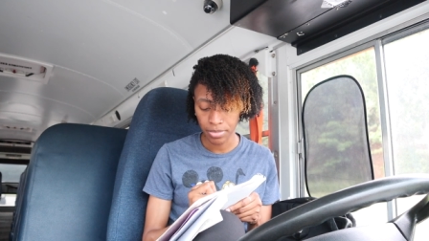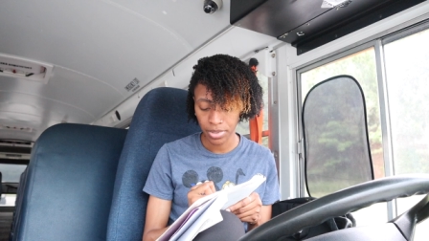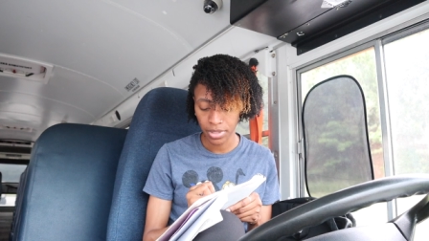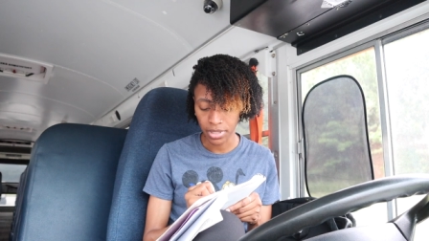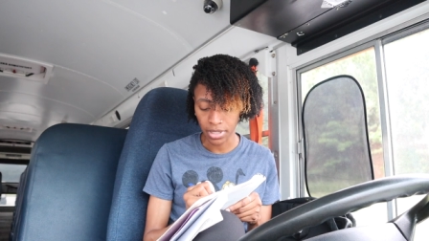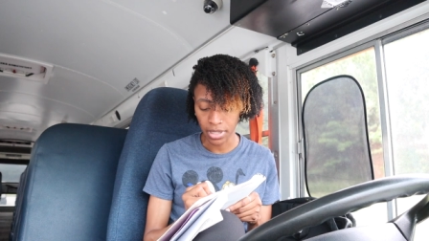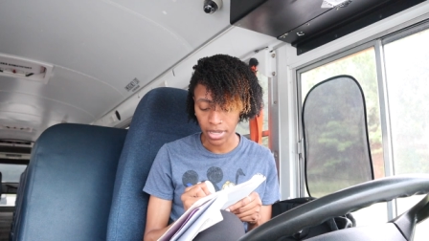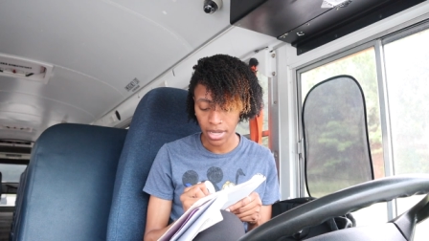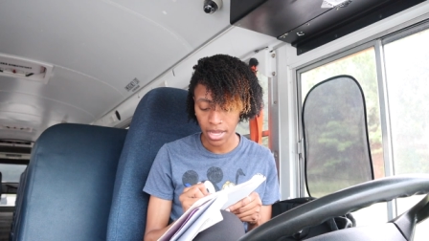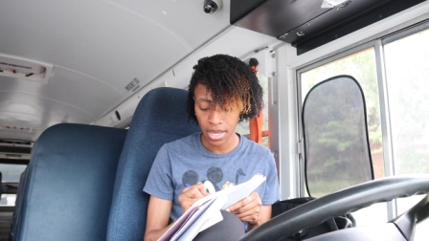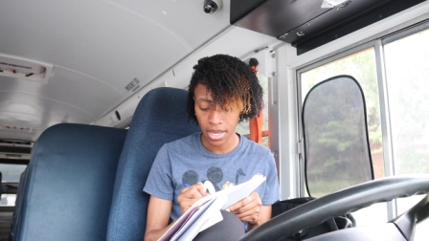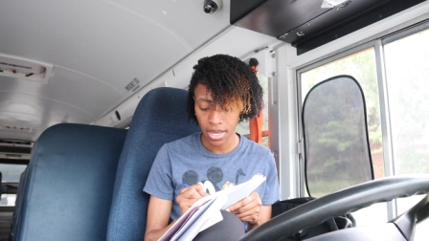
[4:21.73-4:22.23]
put
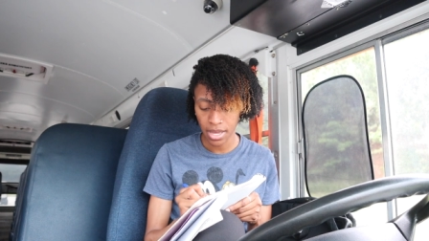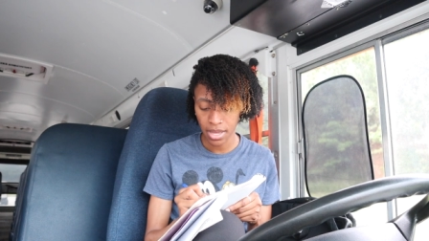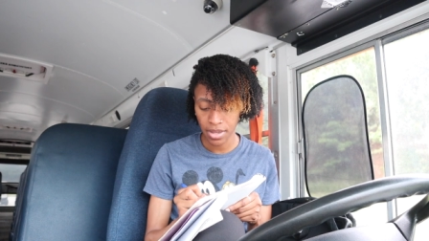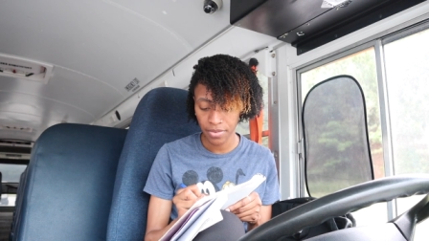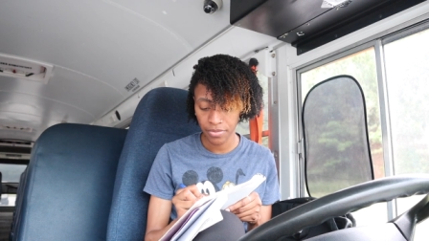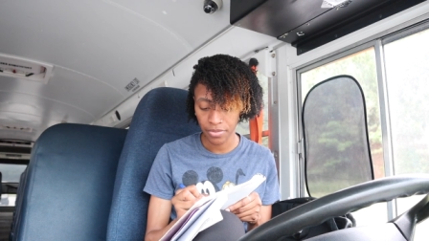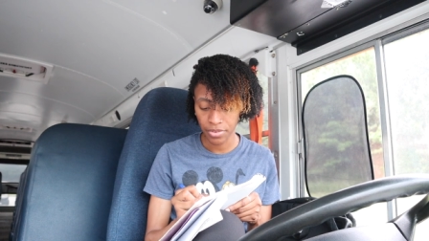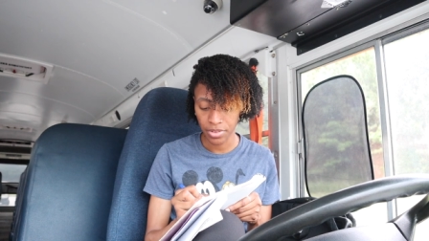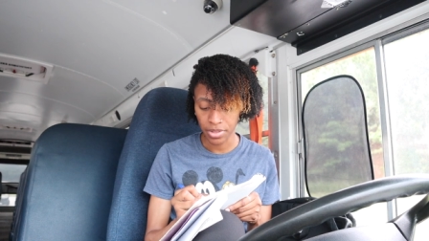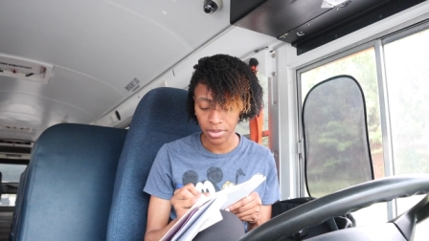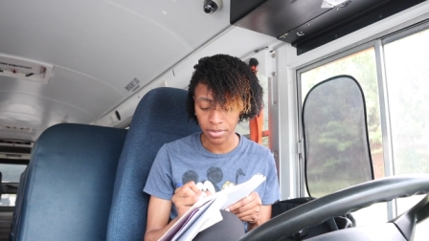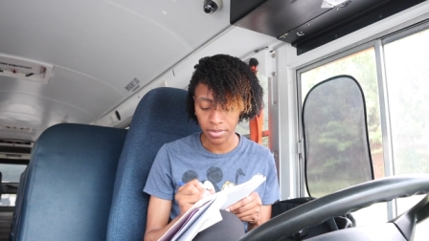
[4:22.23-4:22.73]
a line
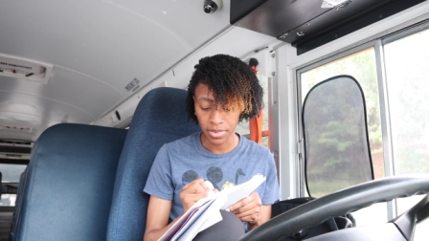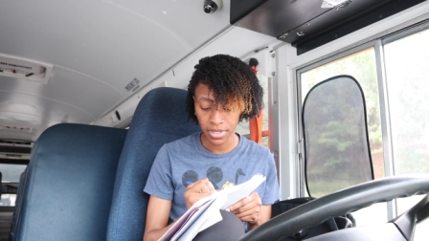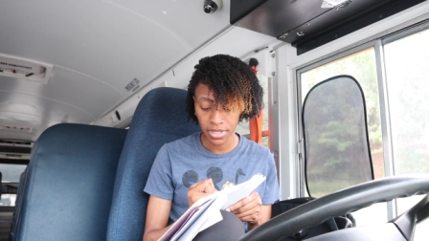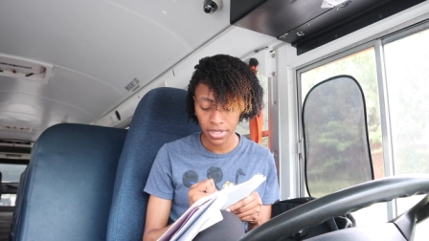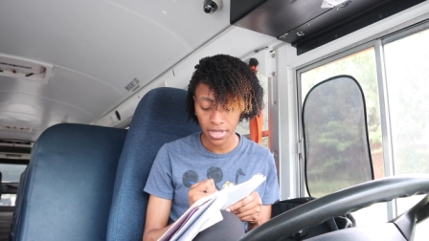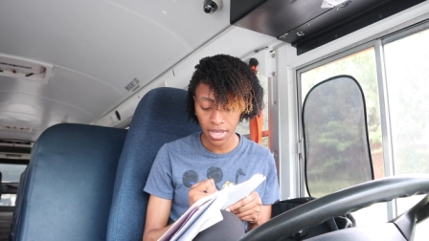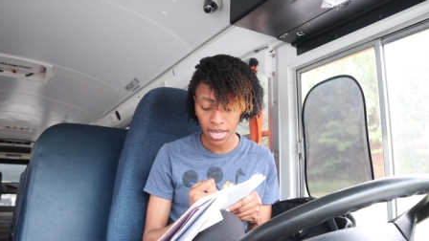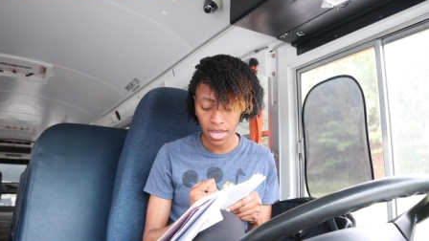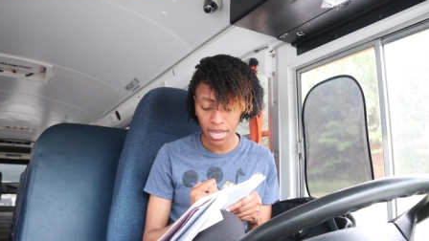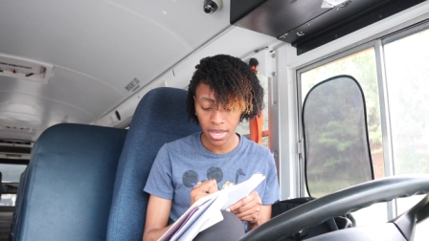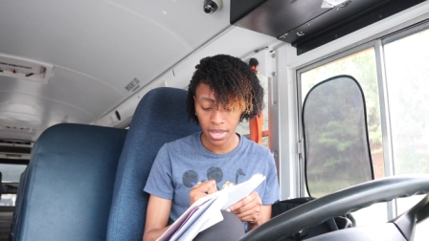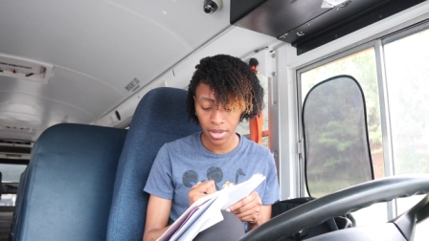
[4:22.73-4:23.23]
for them to
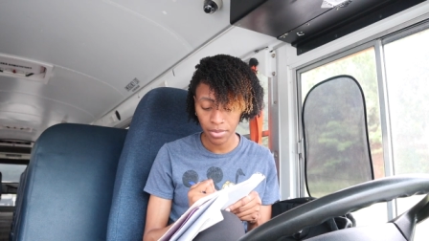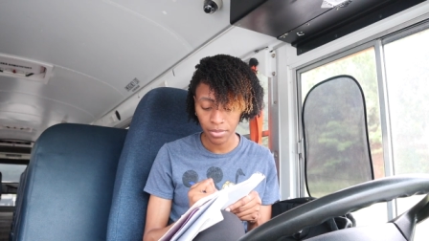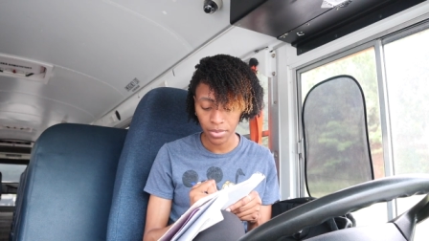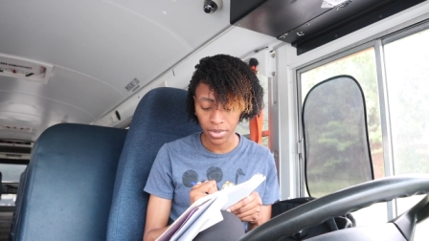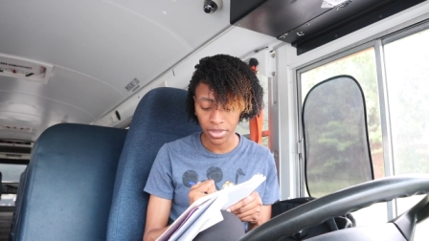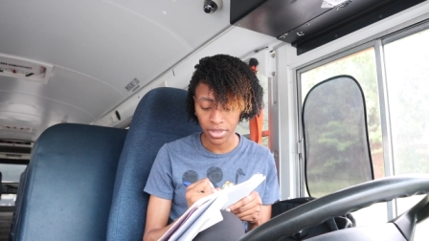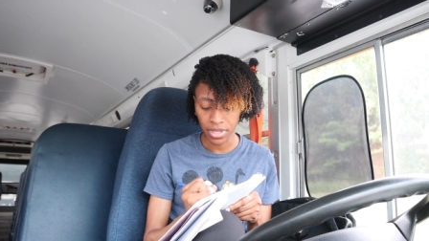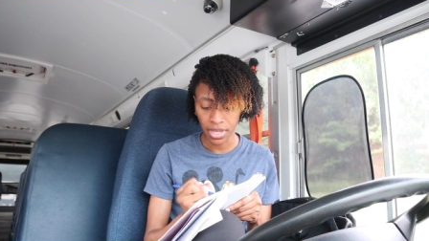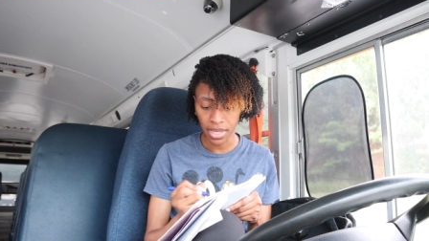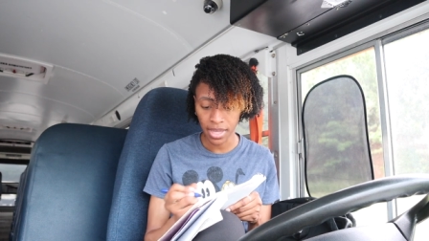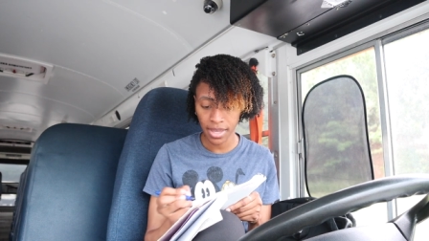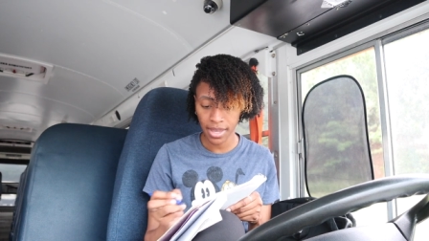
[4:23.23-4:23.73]
sign with an